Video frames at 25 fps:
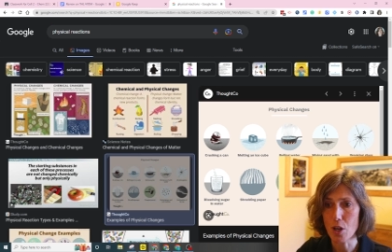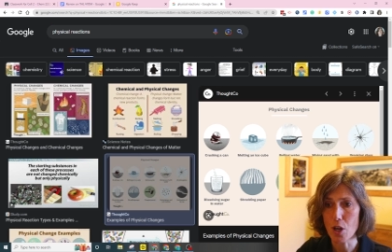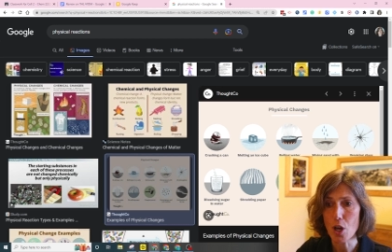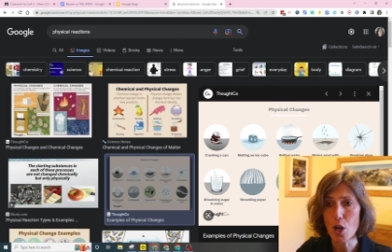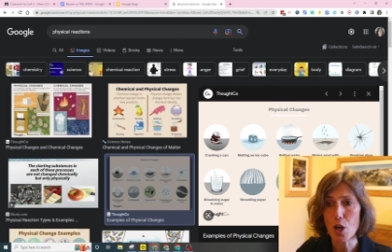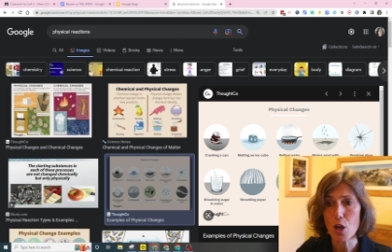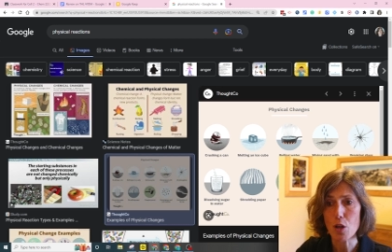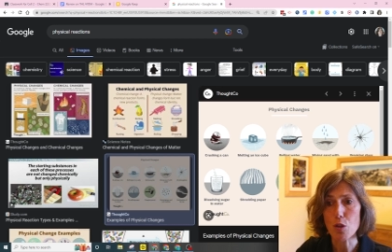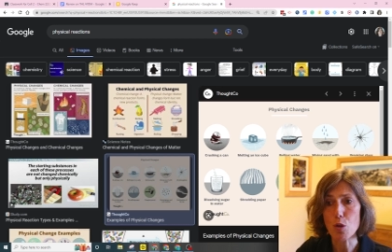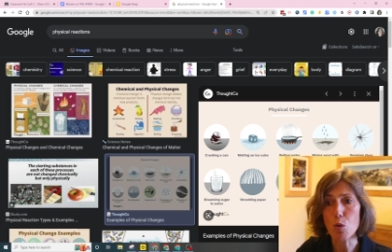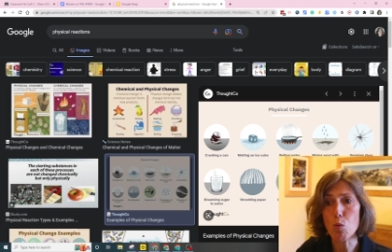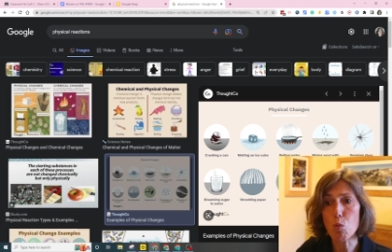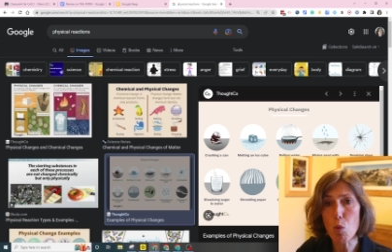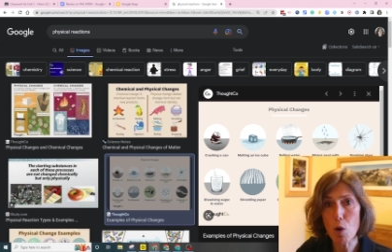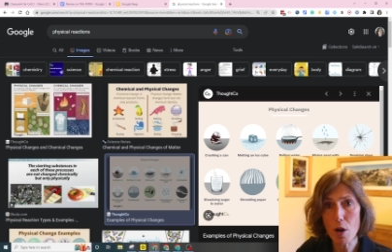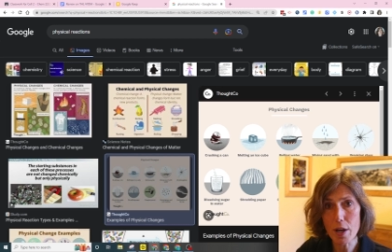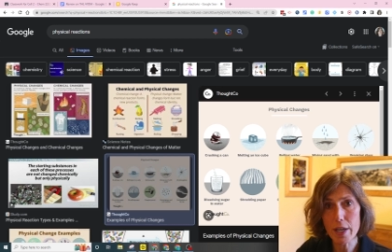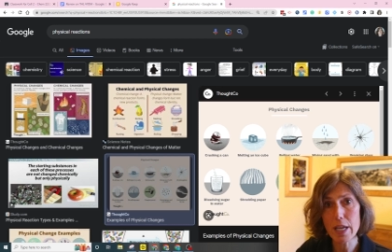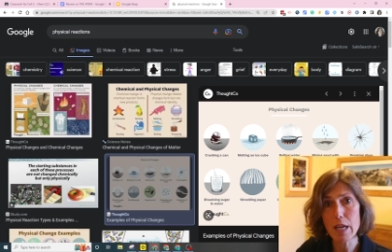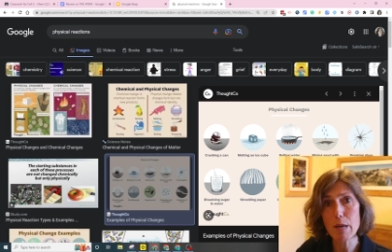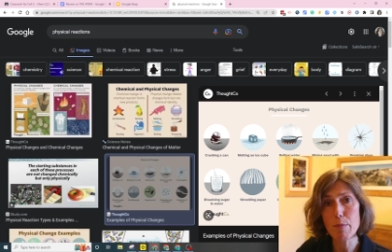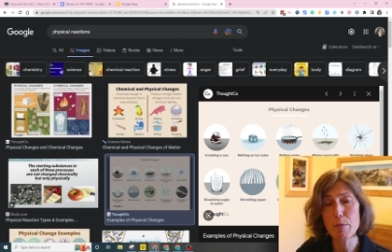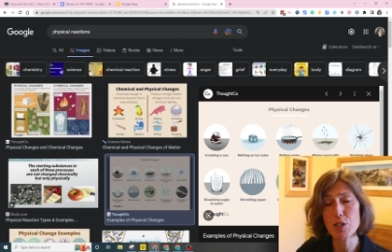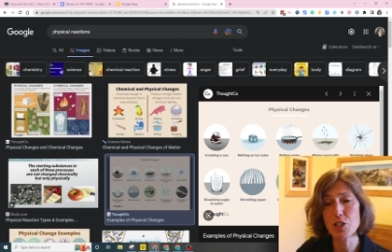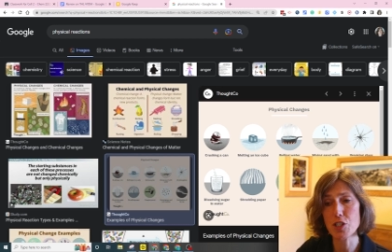The one
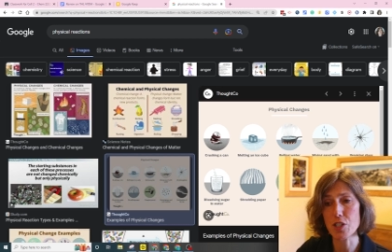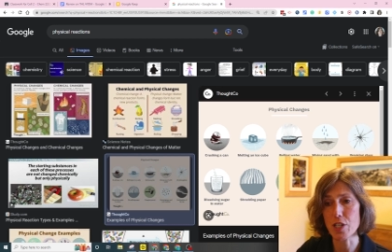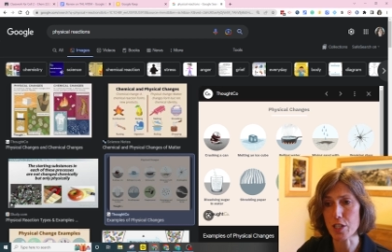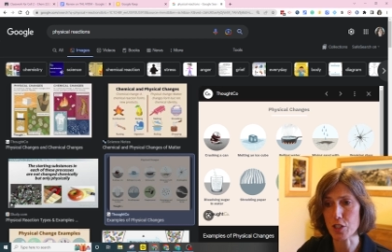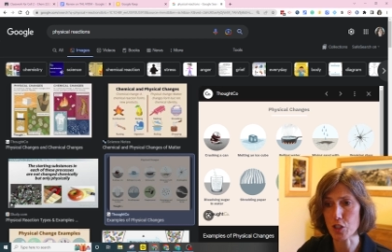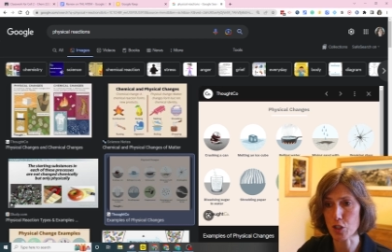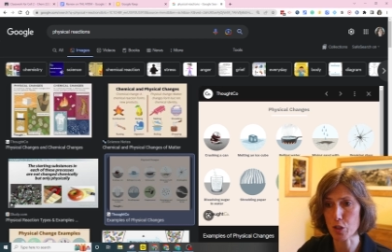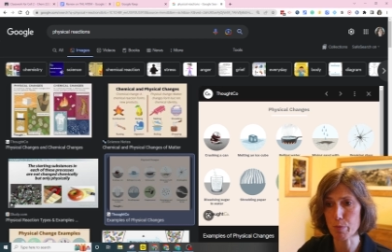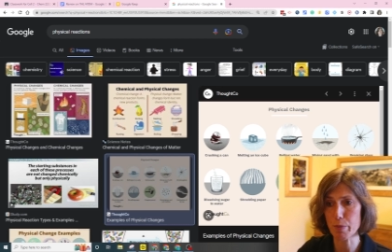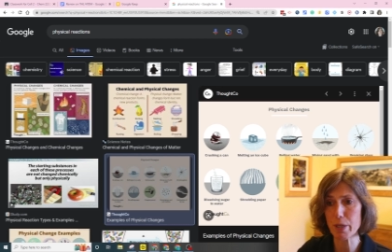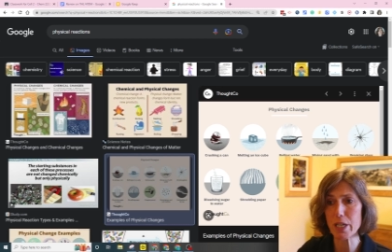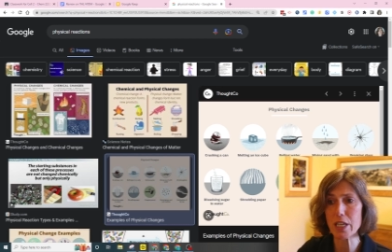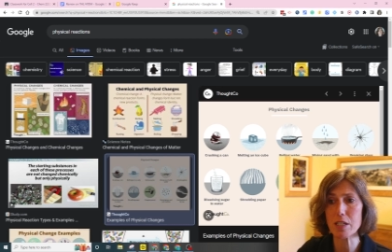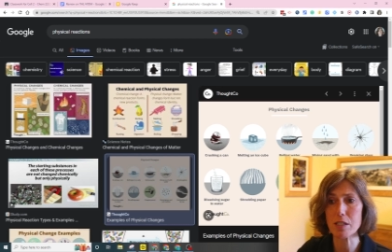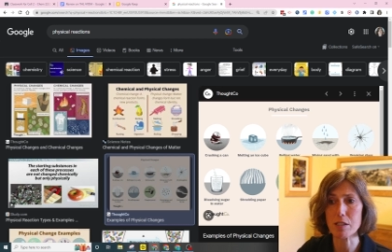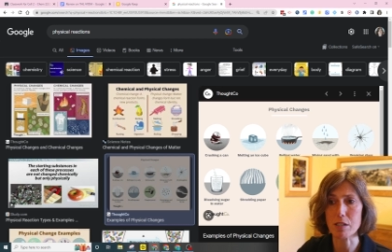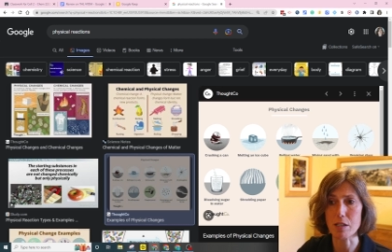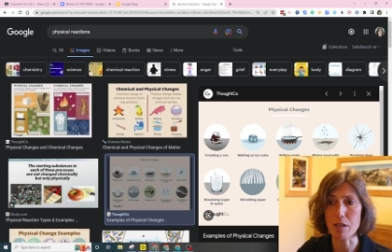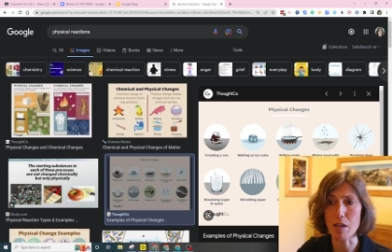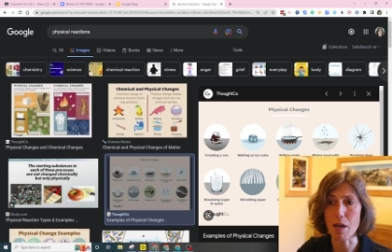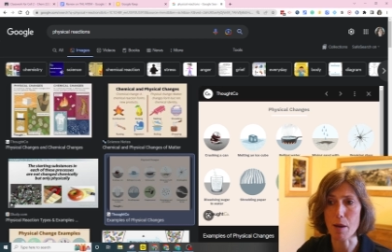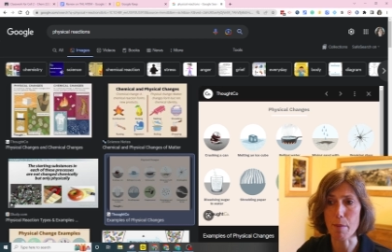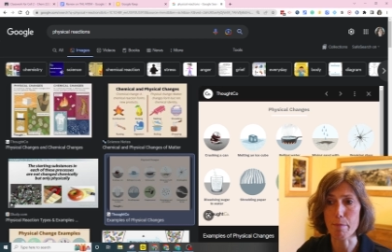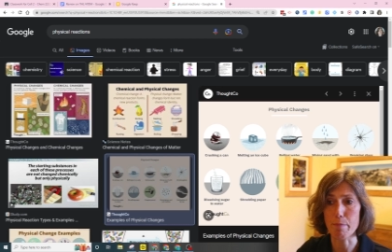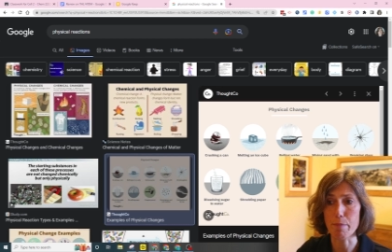image that speaks to
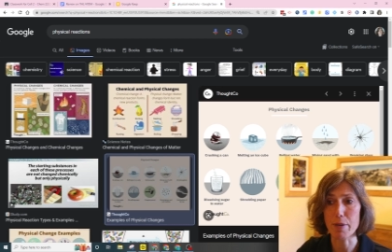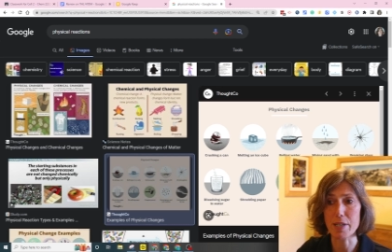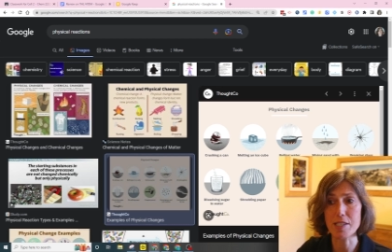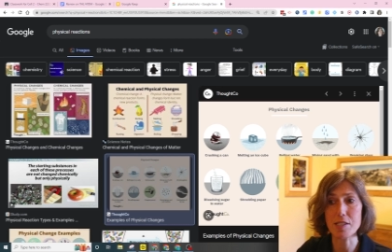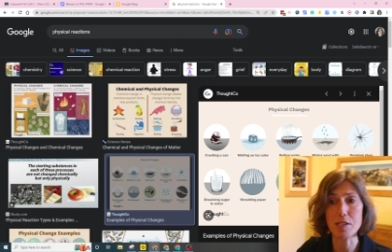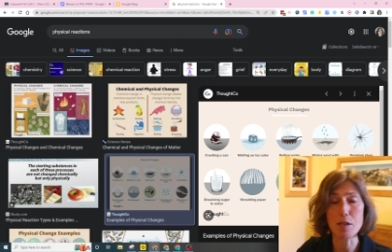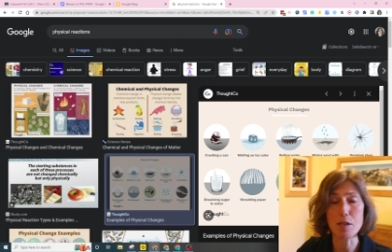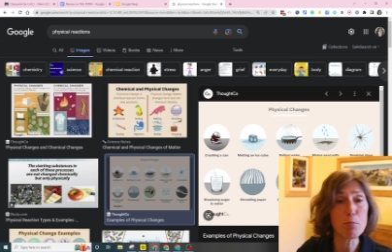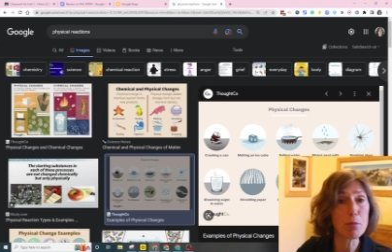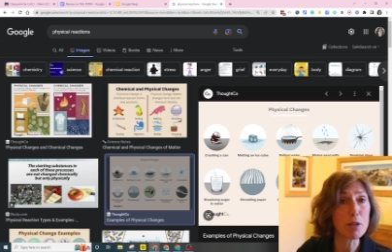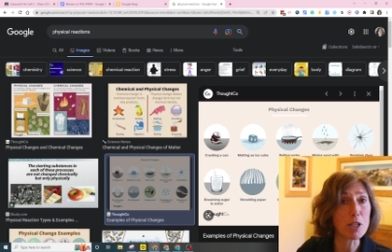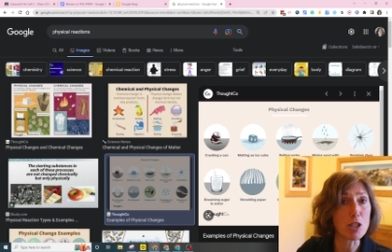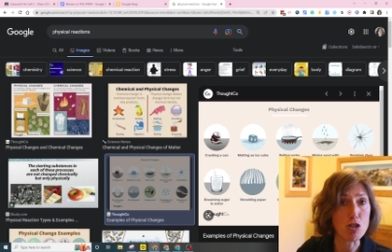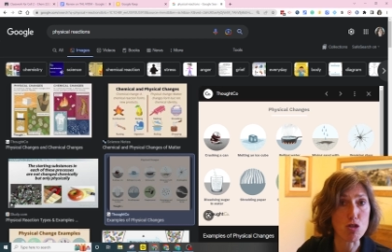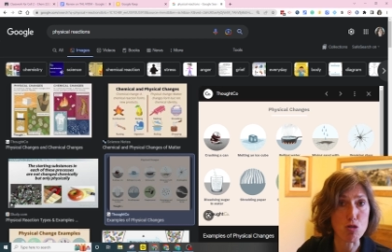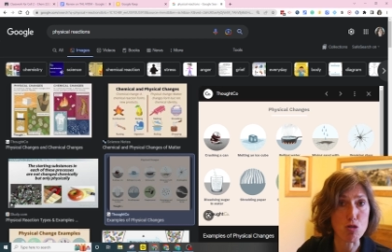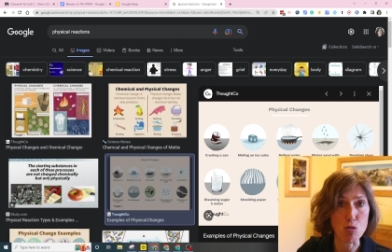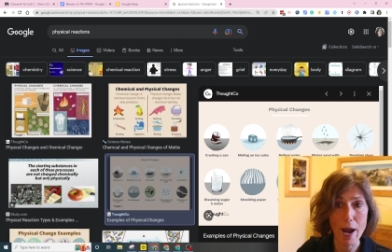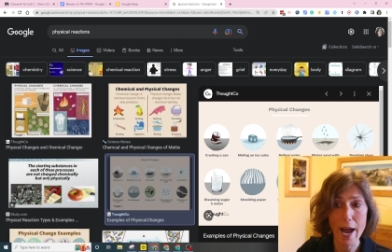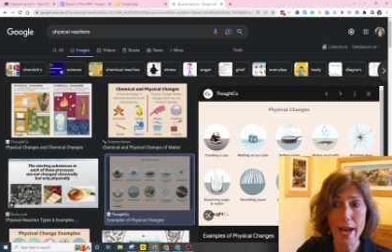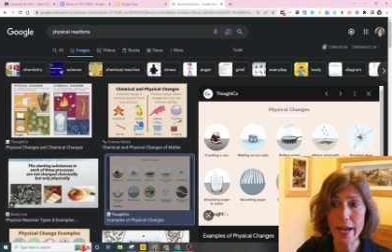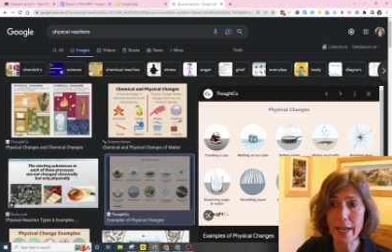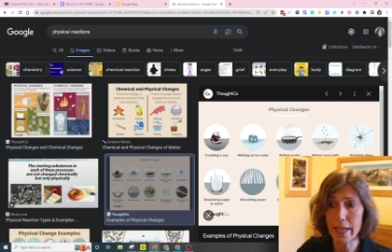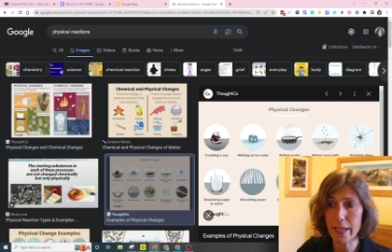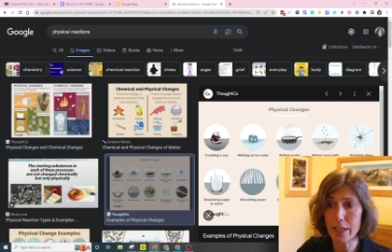them by simply
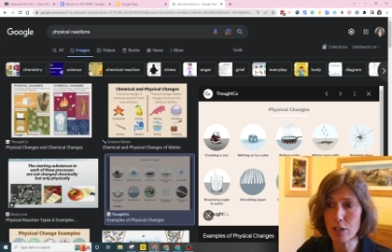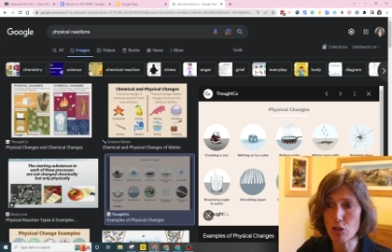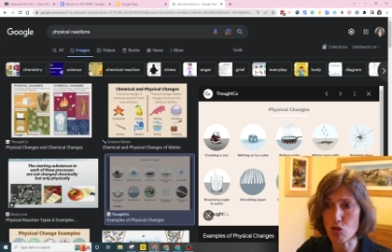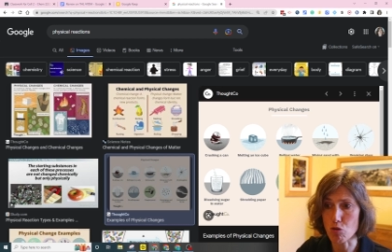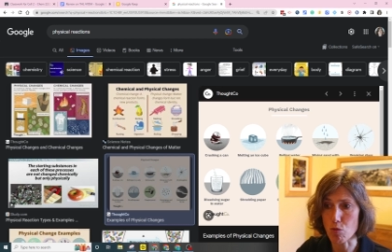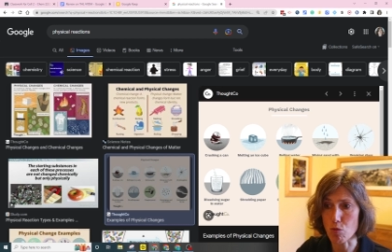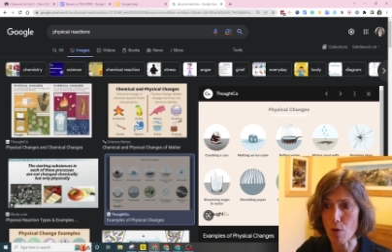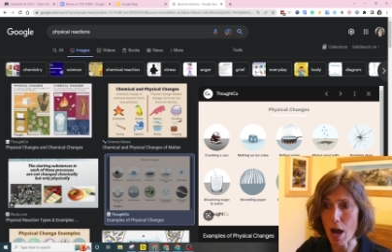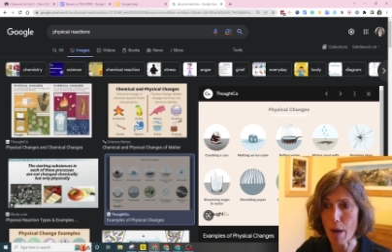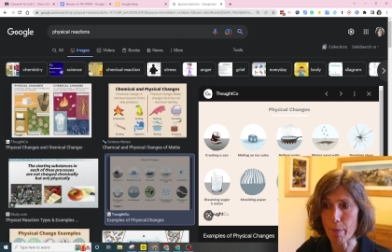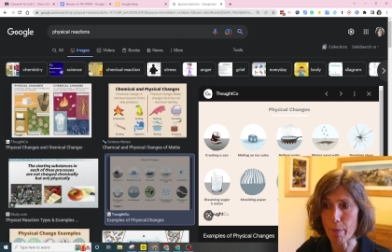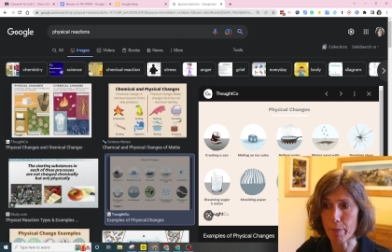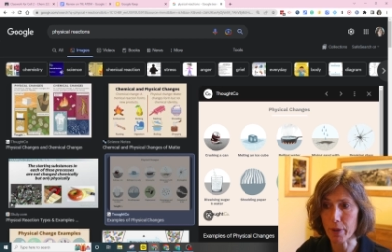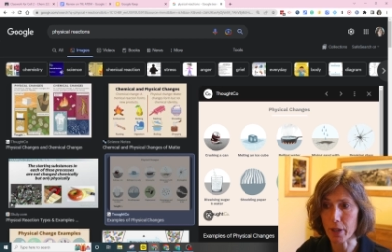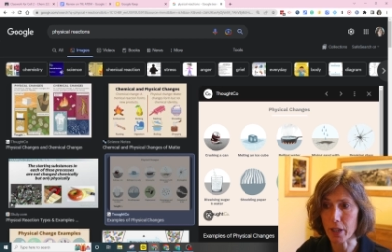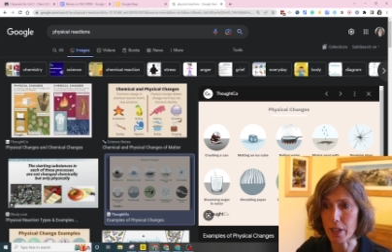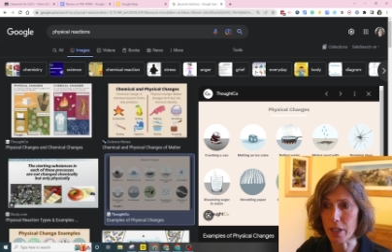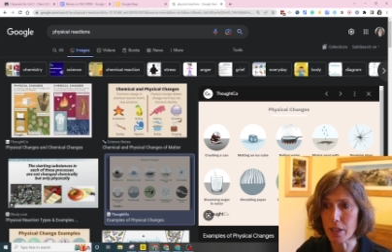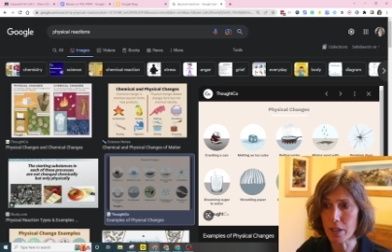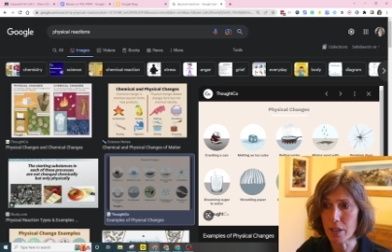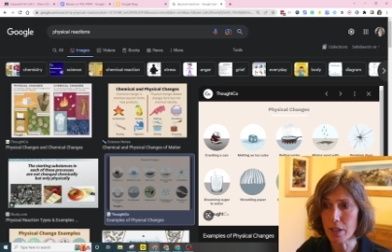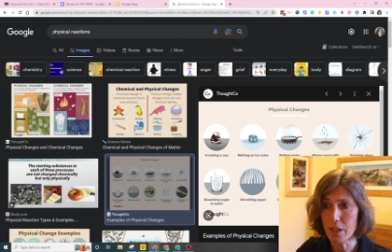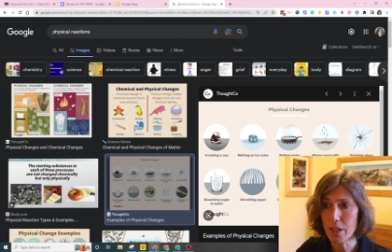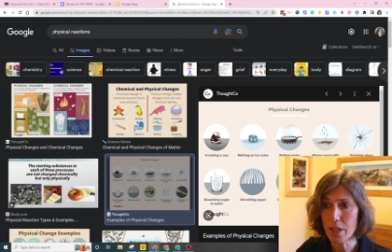dragging and dropping